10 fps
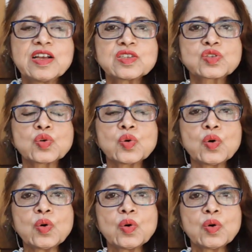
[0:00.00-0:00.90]

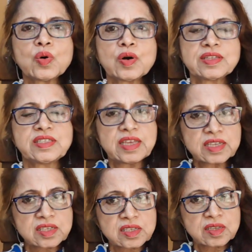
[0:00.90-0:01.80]
So,
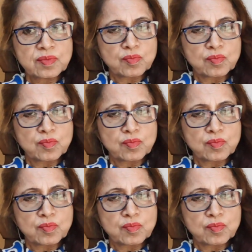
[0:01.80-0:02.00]
this